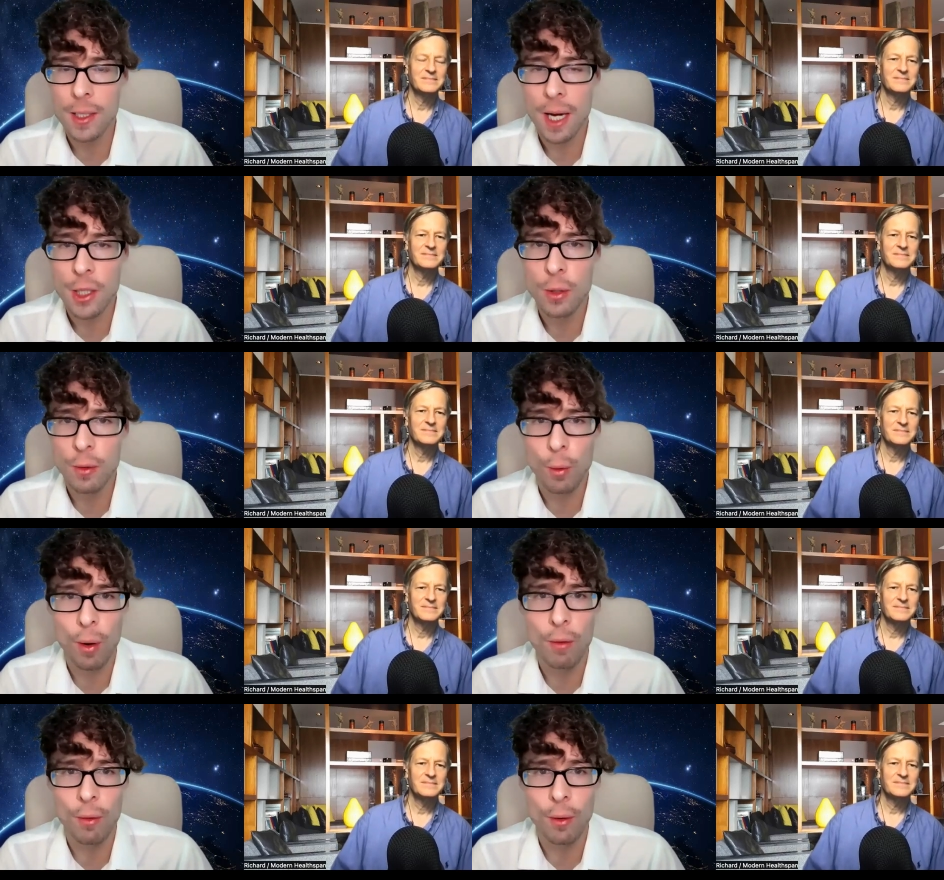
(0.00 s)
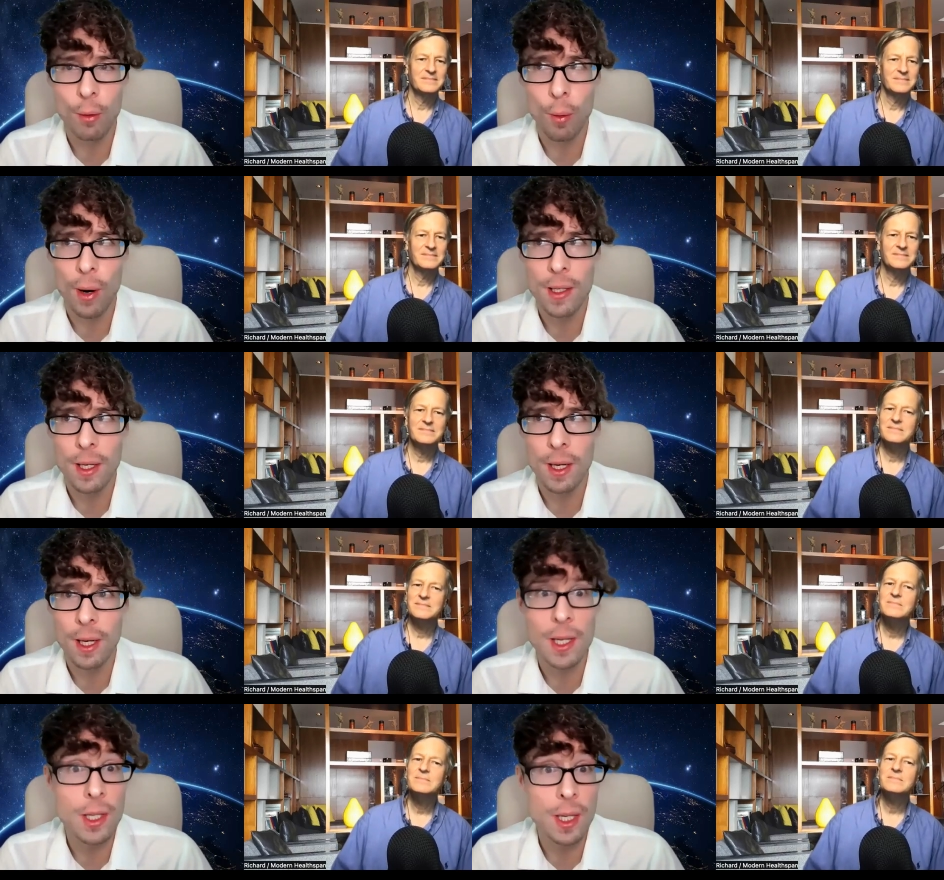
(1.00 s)
Speaker 1: It's actually quite
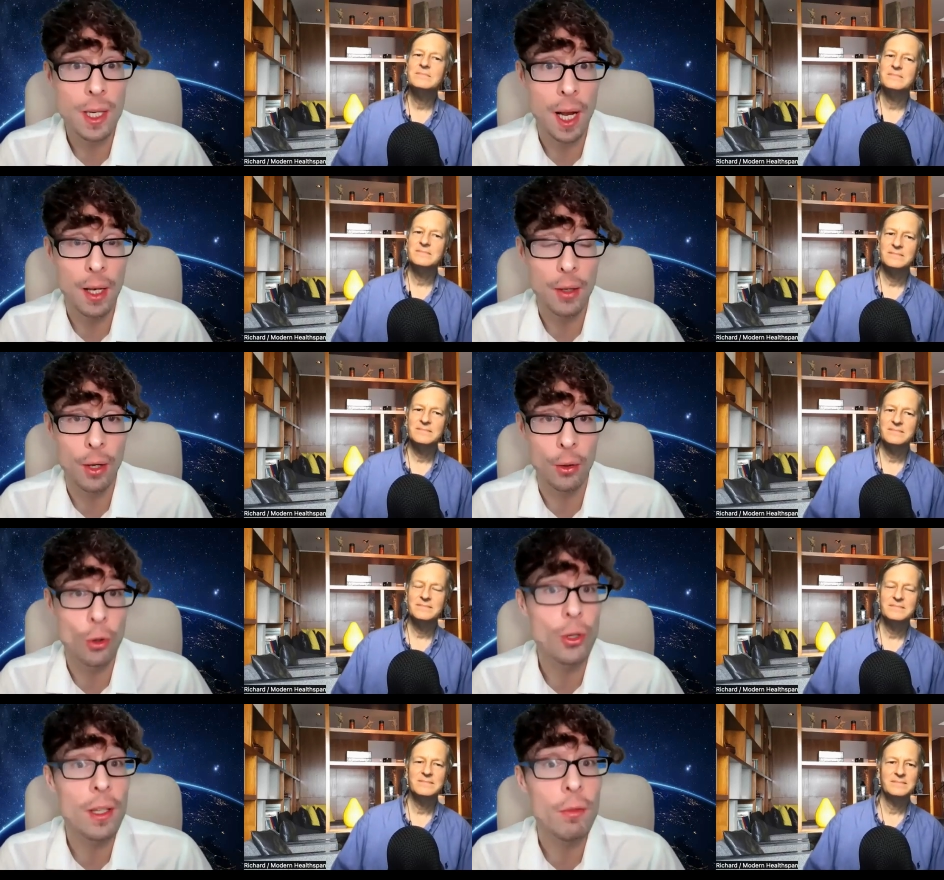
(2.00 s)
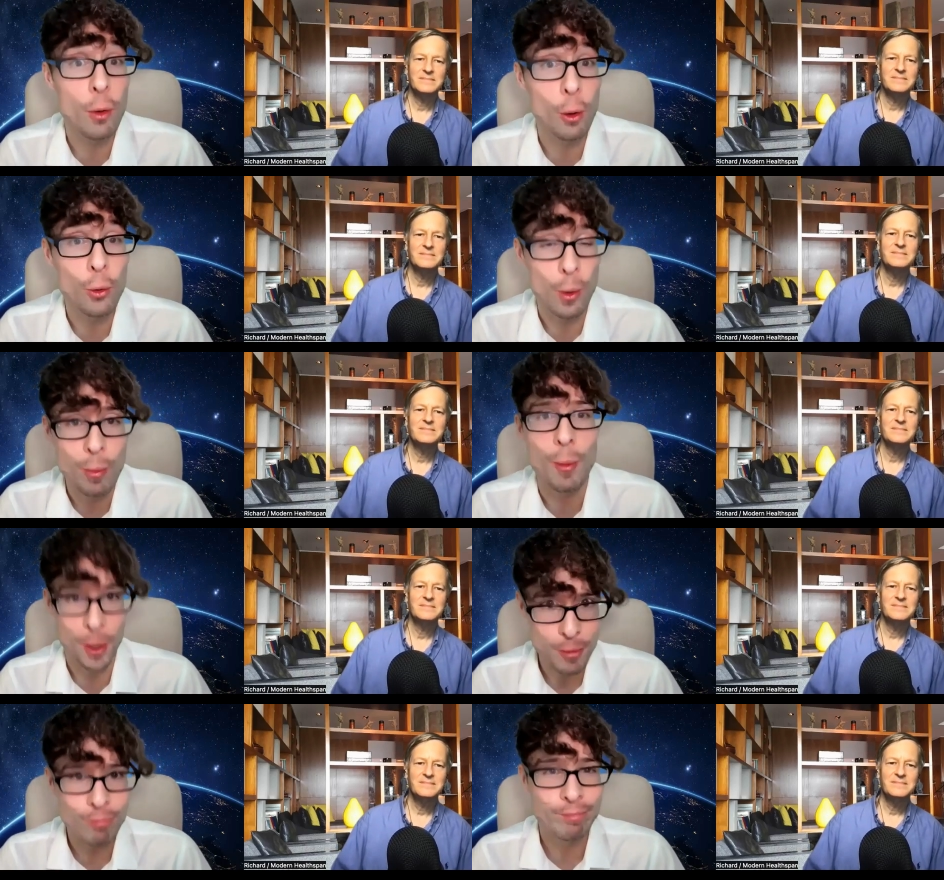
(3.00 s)
easy and not that difficult to
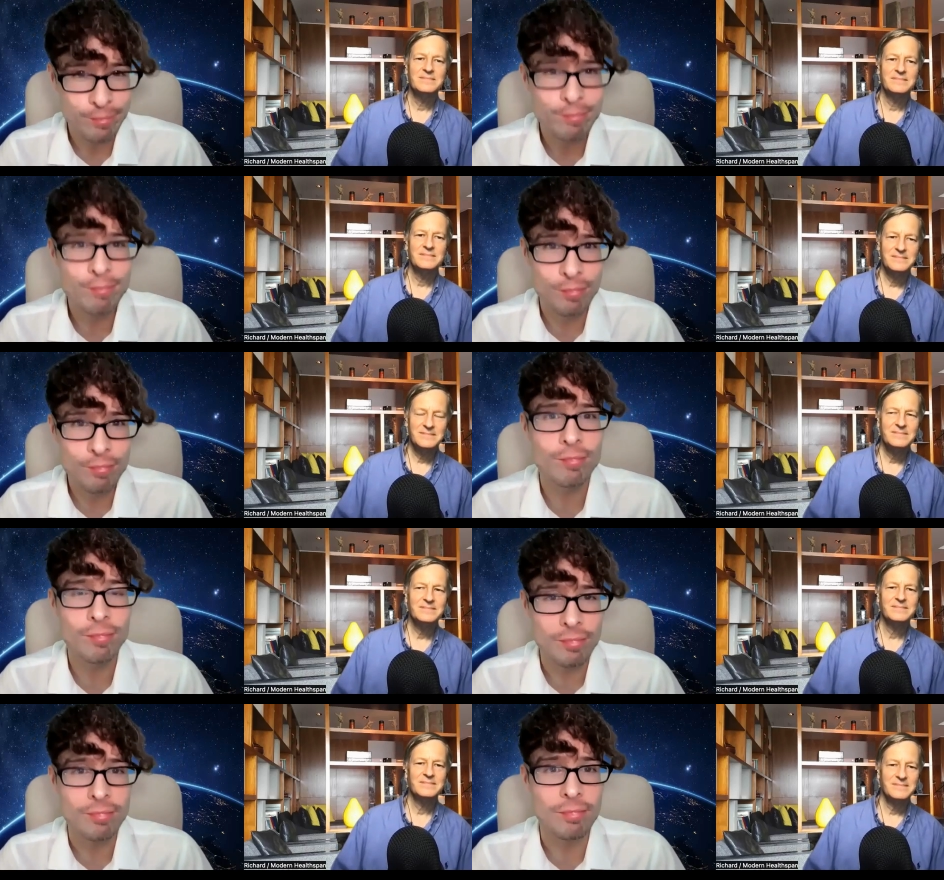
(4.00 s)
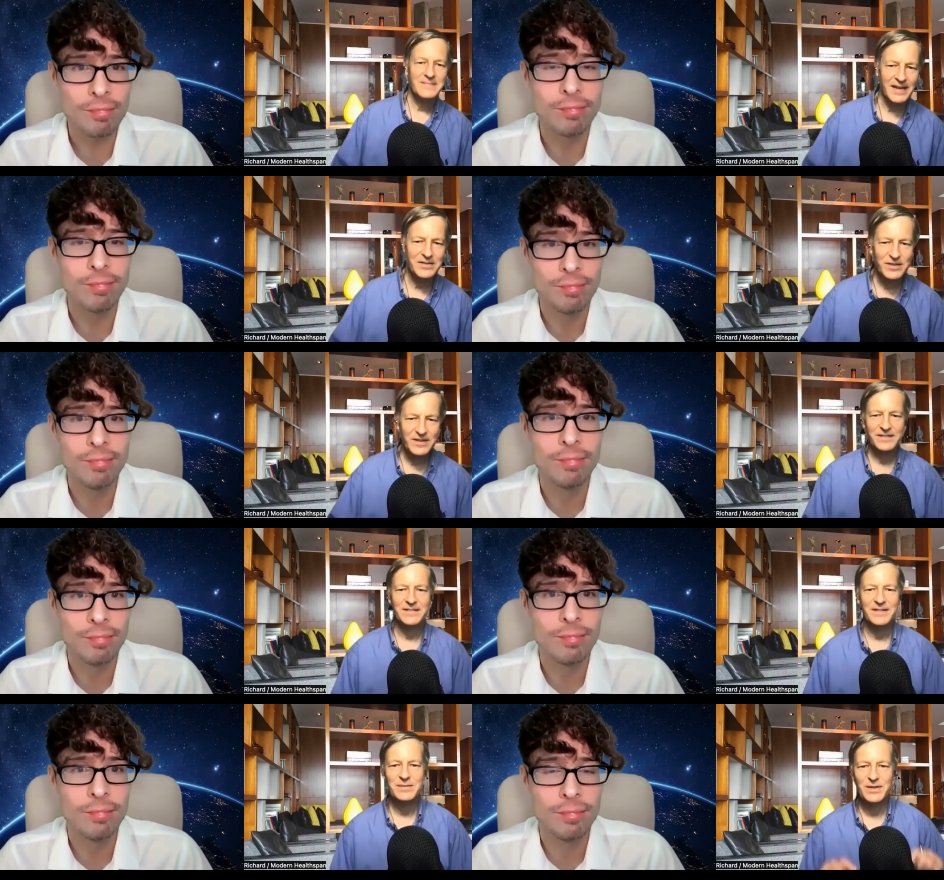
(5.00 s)
implement.
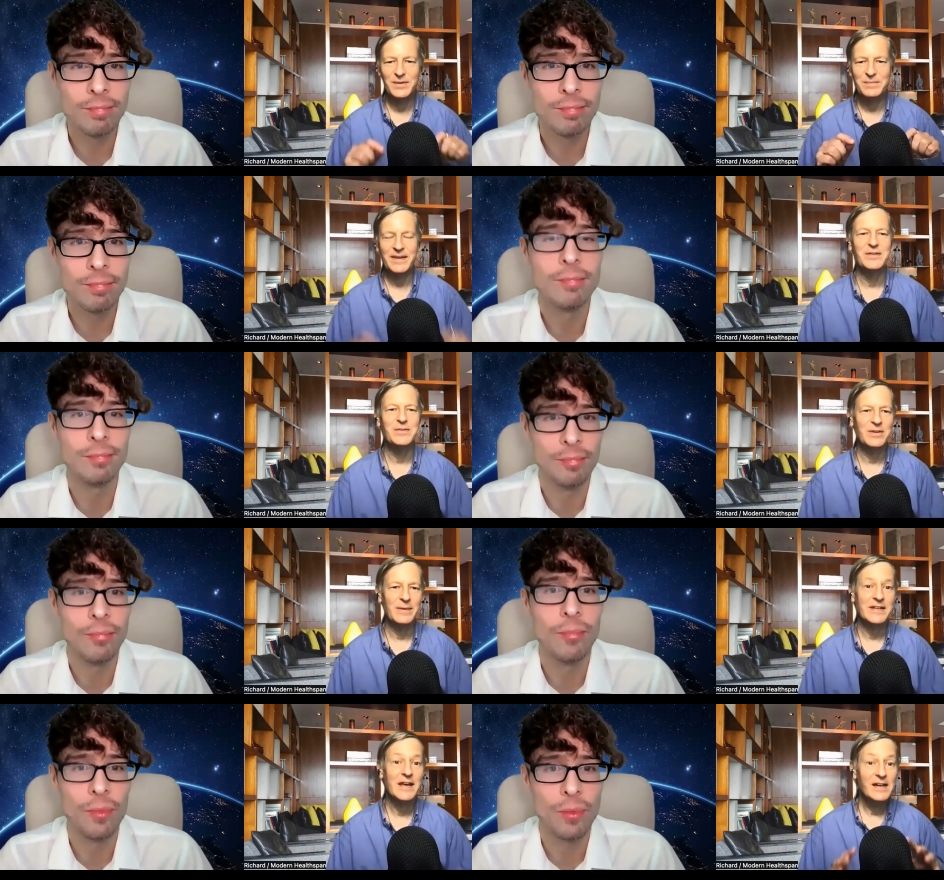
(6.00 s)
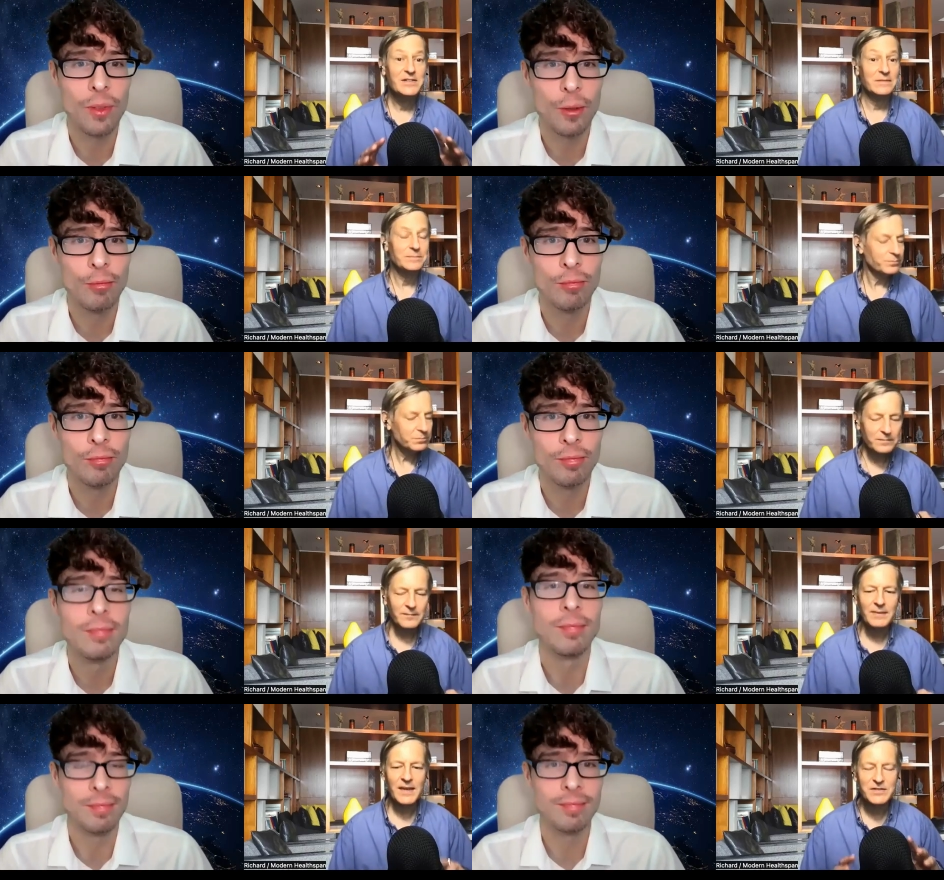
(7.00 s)
Speaker 2: Excellent. So thank you so much.
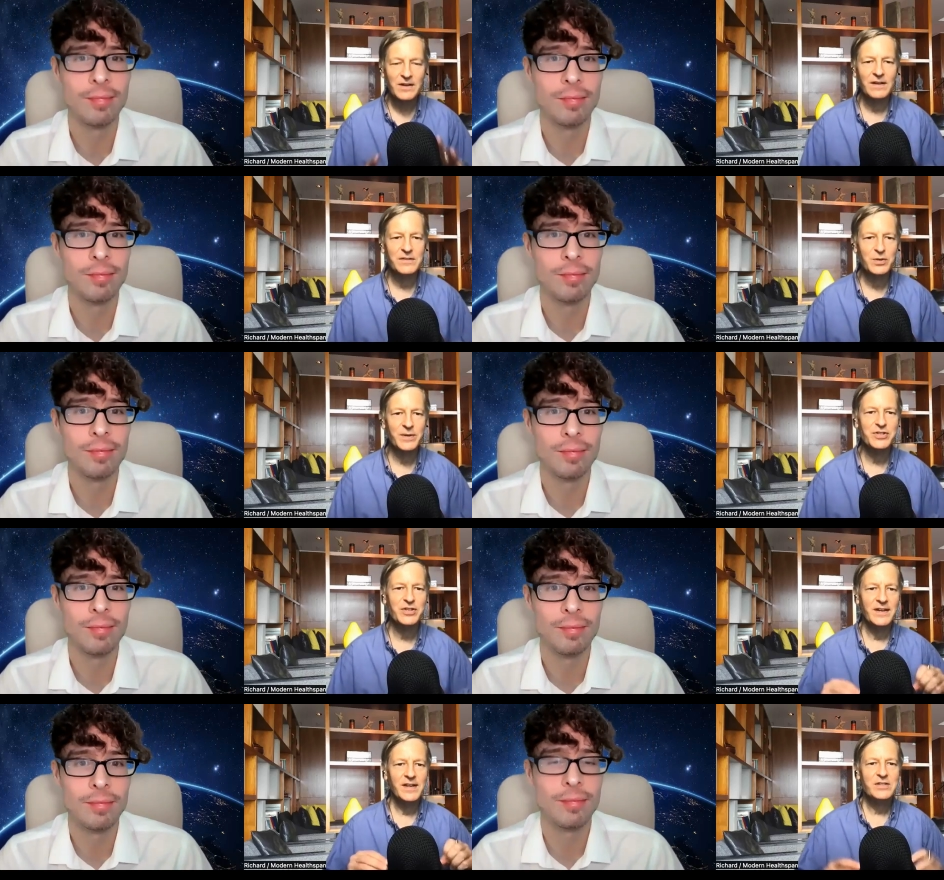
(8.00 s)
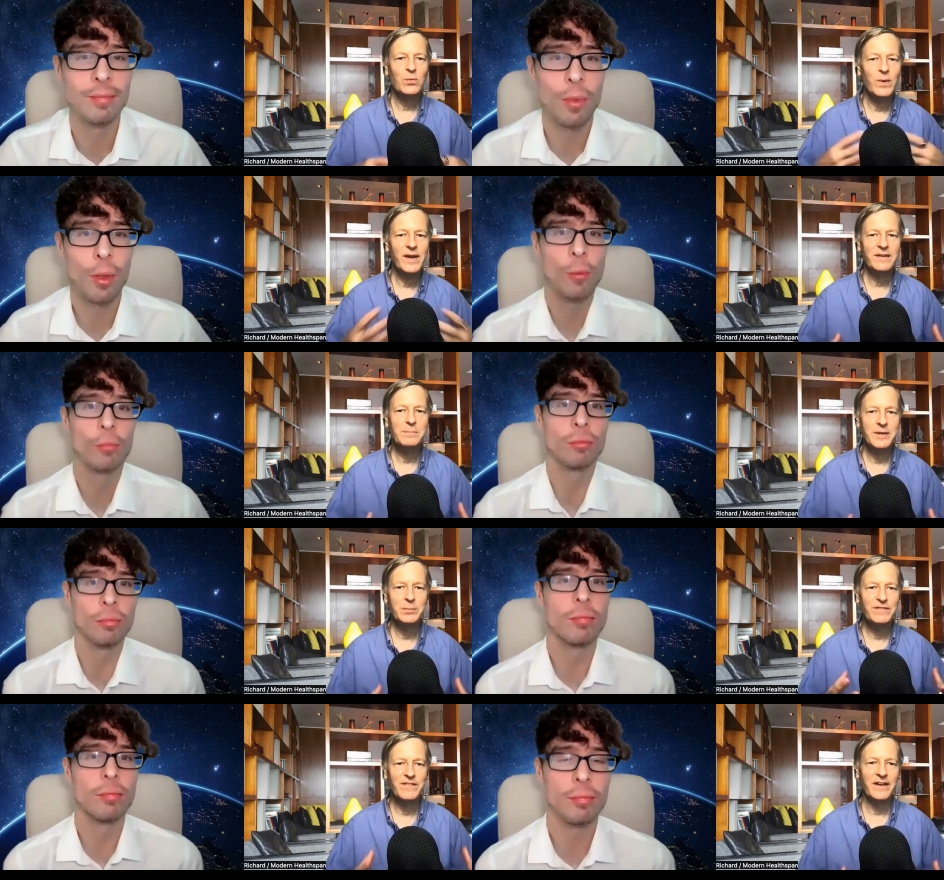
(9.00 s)
So last question. So where can
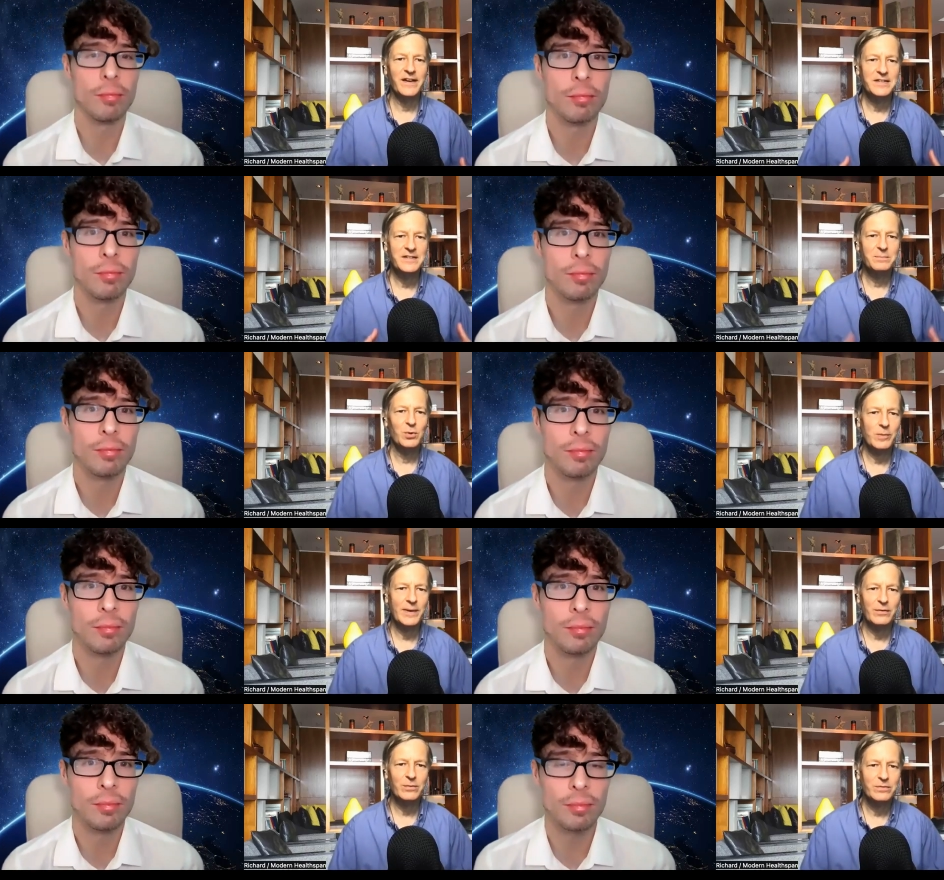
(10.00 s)
people find more about